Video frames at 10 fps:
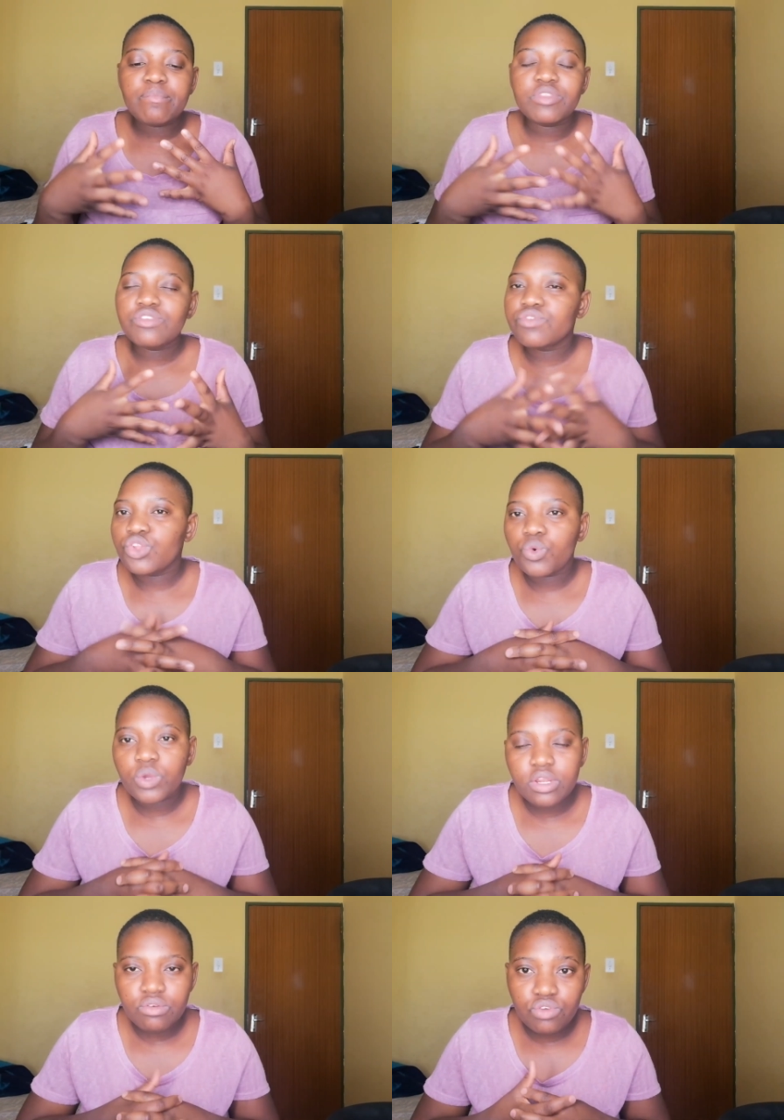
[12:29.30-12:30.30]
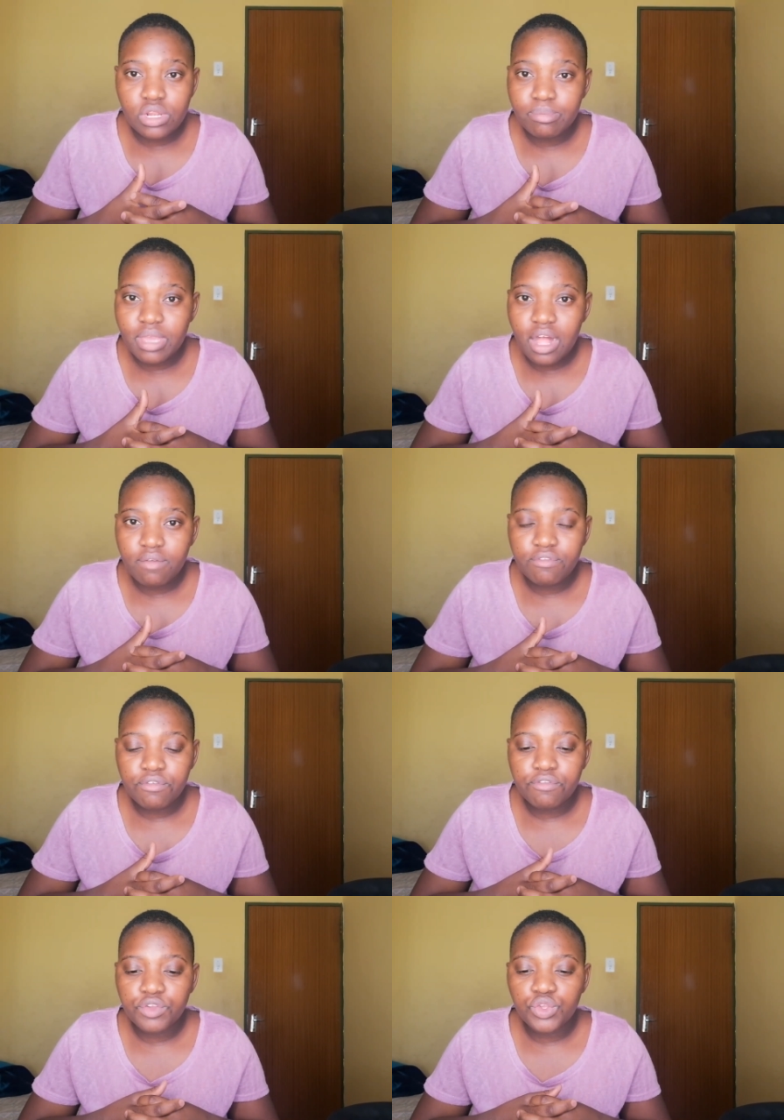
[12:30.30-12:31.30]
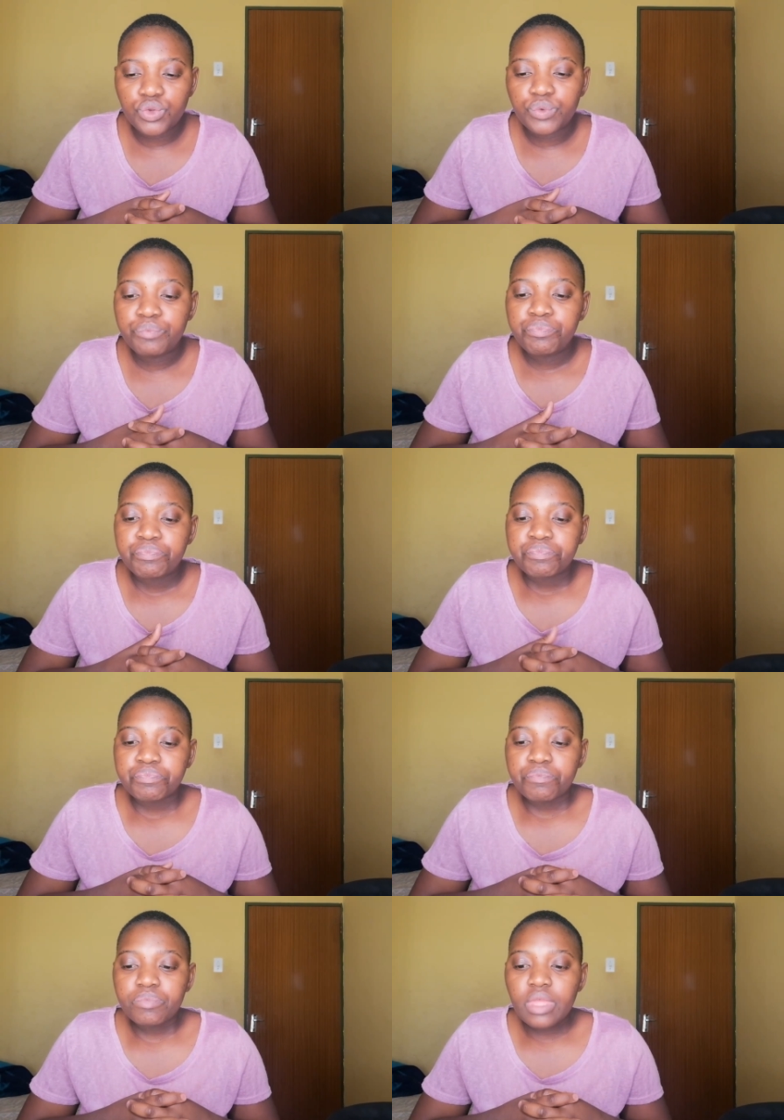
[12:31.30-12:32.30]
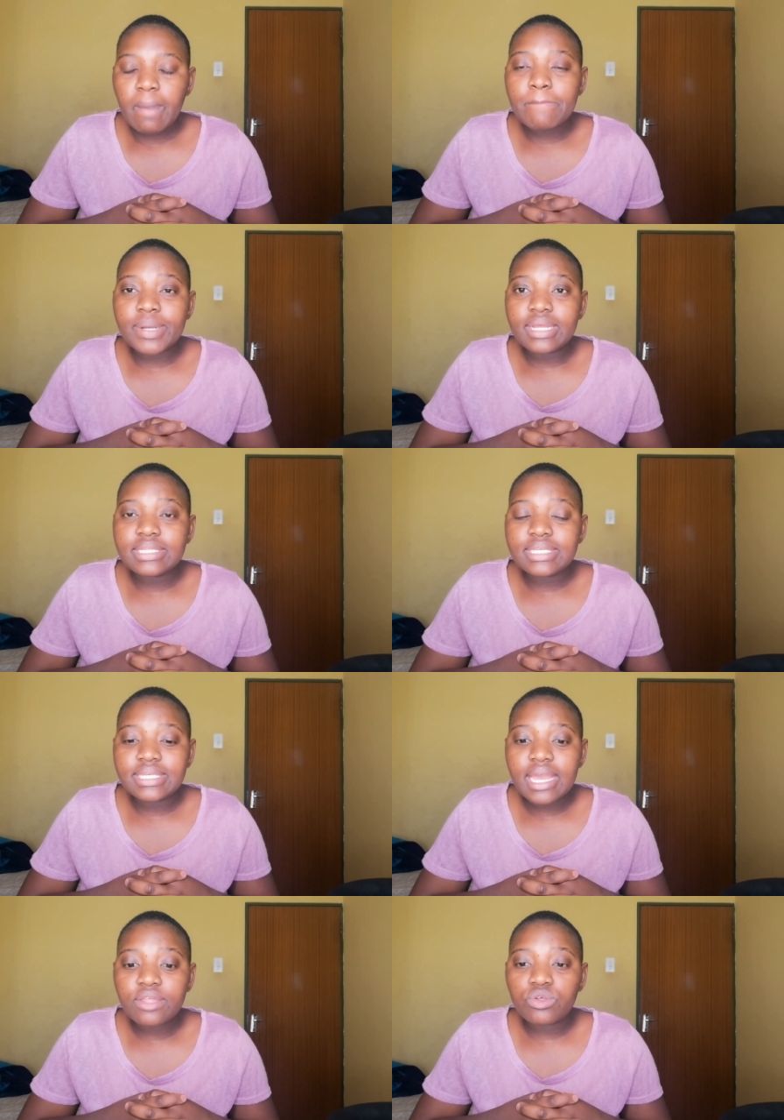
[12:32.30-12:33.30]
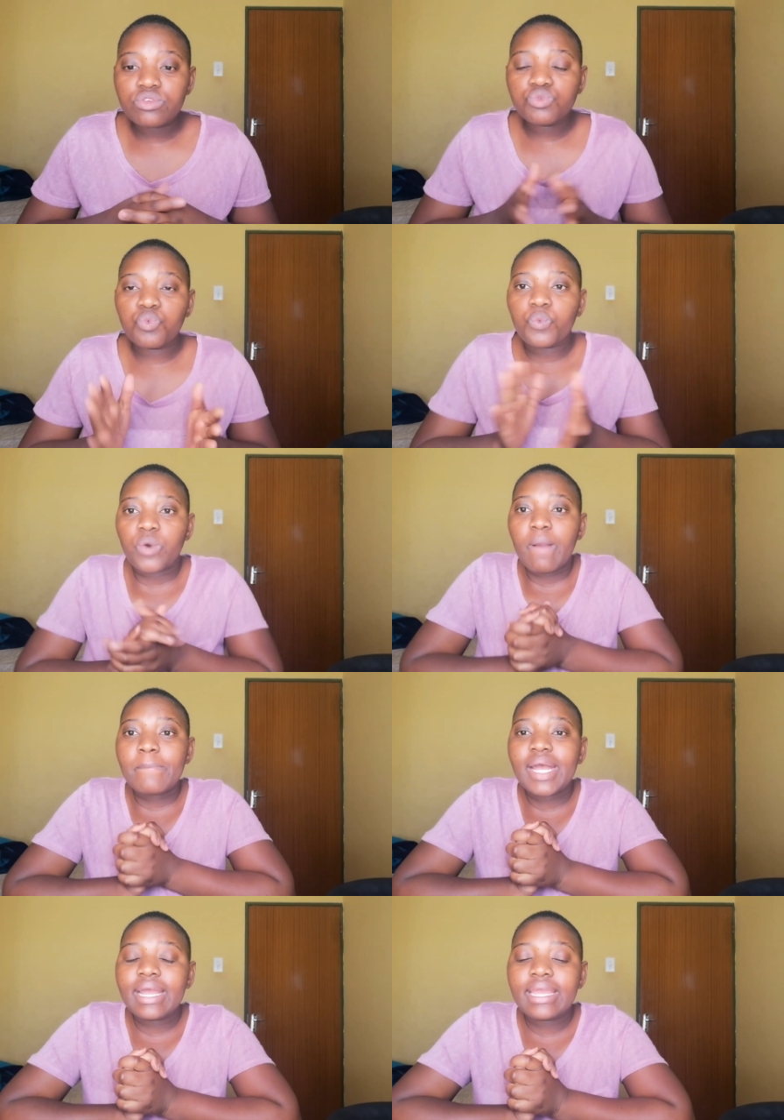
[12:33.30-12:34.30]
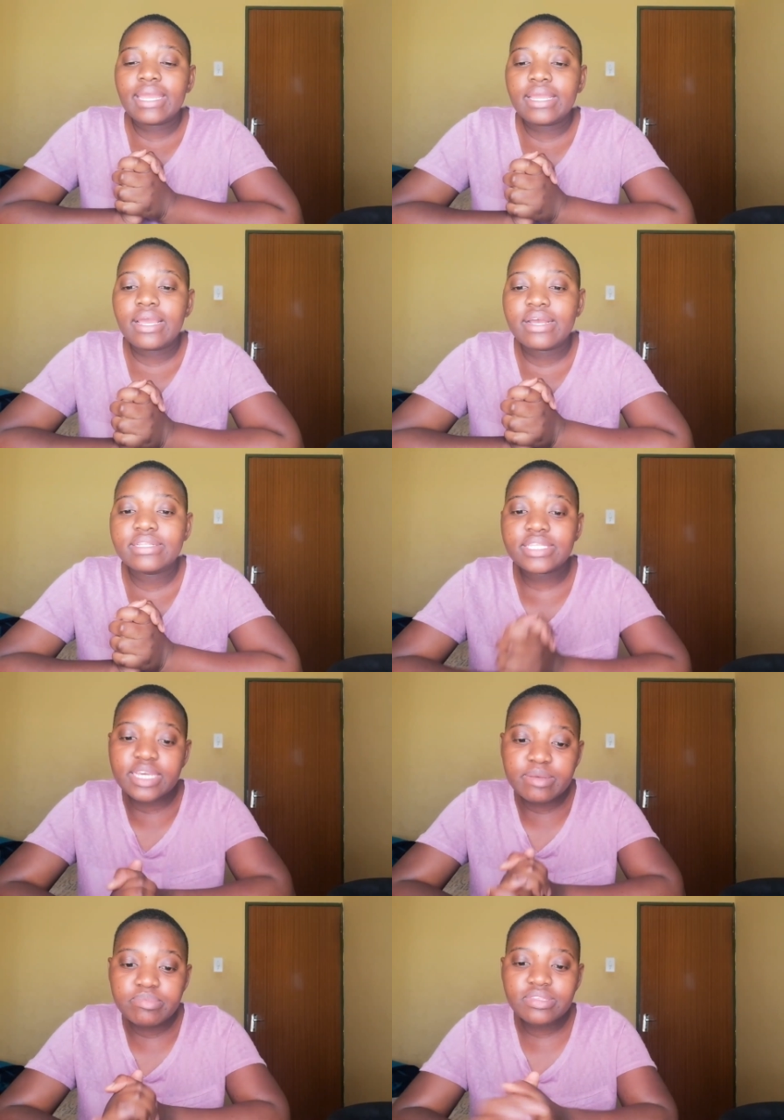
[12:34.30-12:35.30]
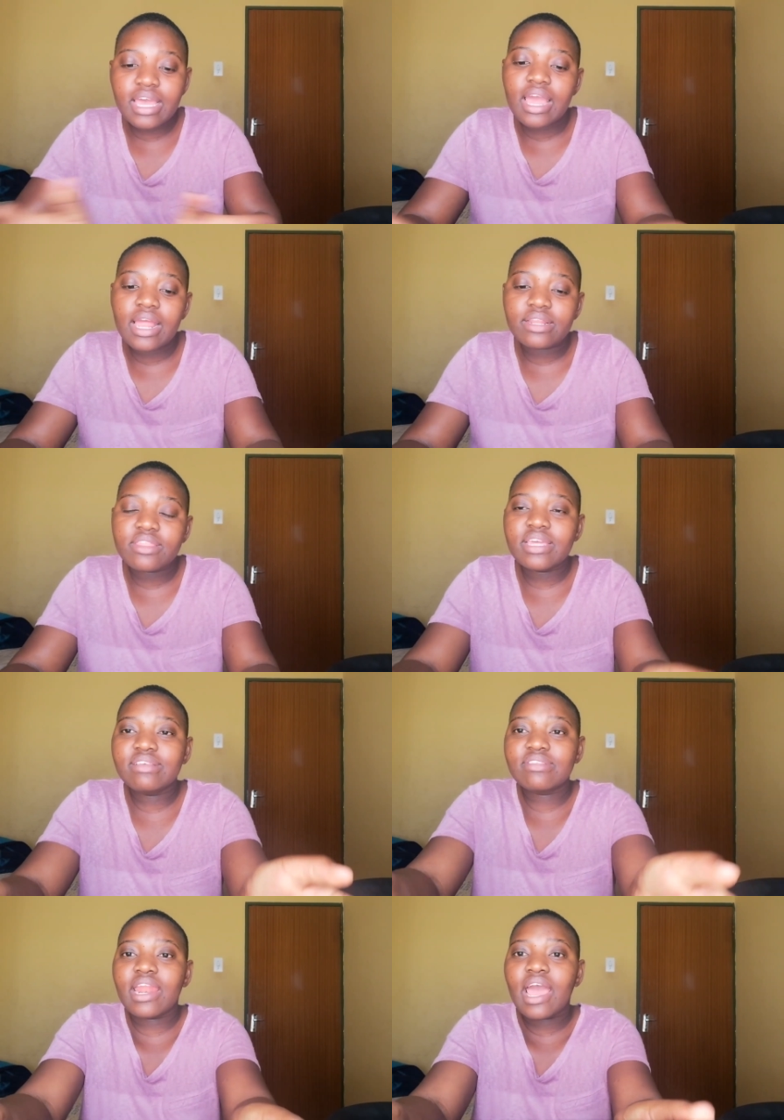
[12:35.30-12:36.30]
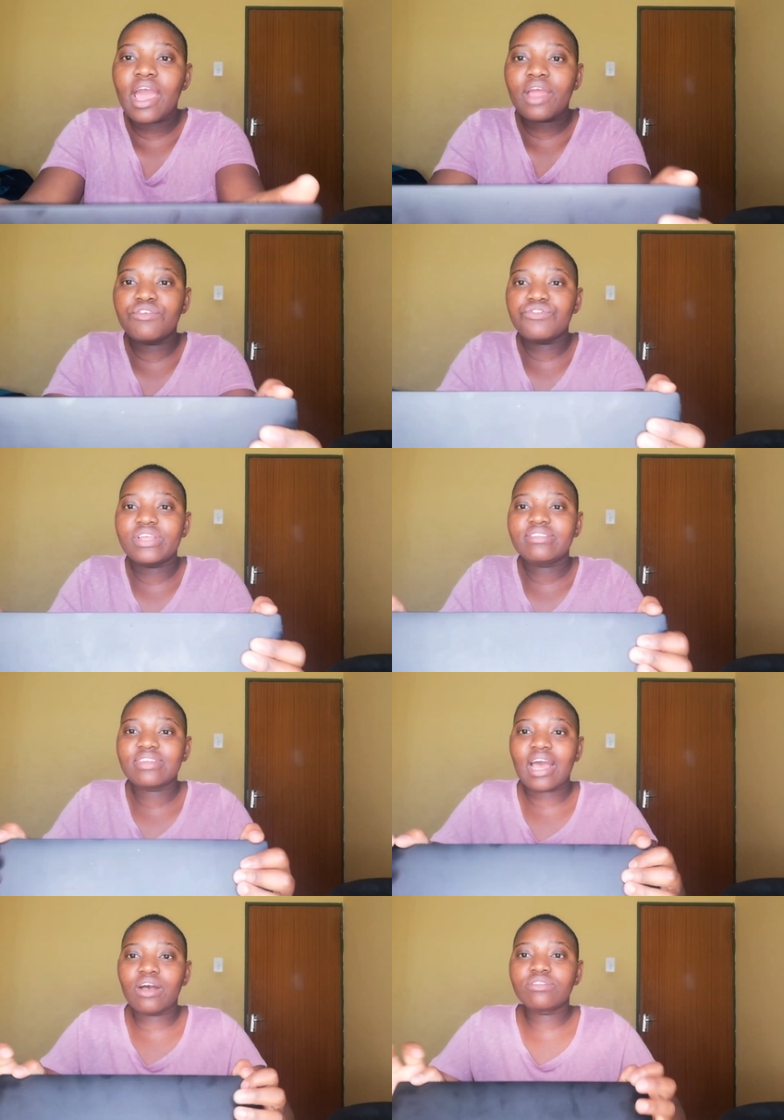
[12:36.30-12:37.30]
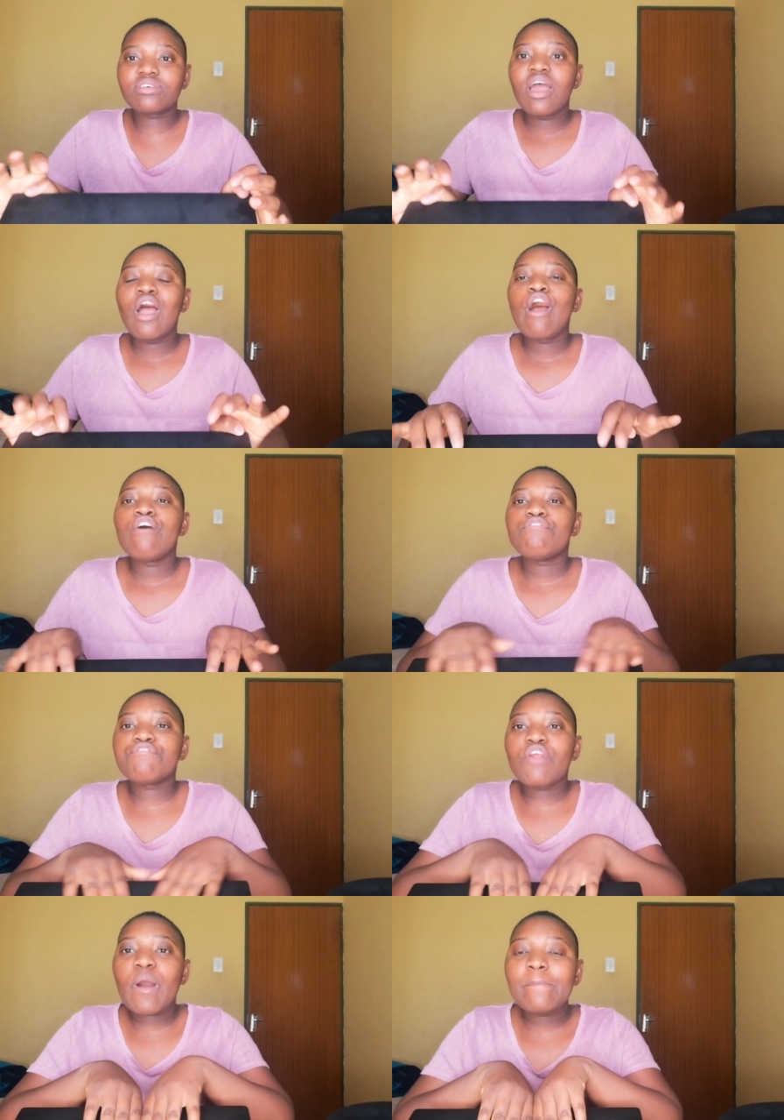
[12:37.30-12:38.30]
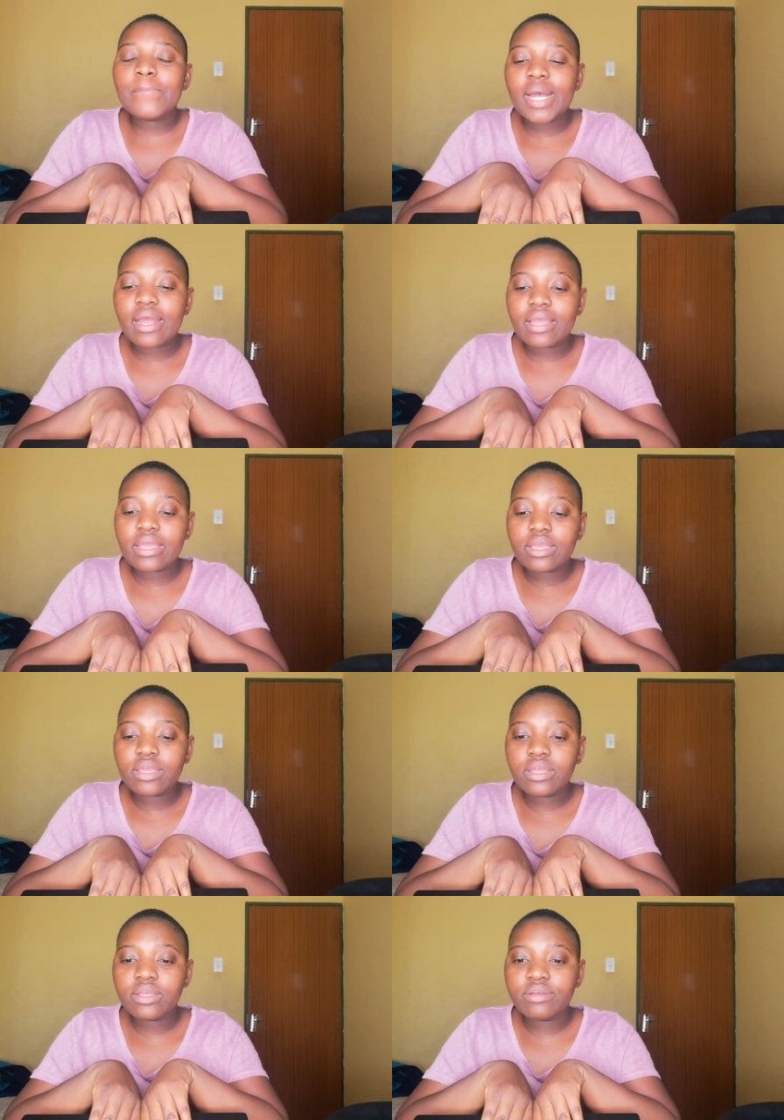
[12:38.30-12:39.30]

this video wouldn't really be helpful for you. But yeah, those were my tips and things that I had written out from my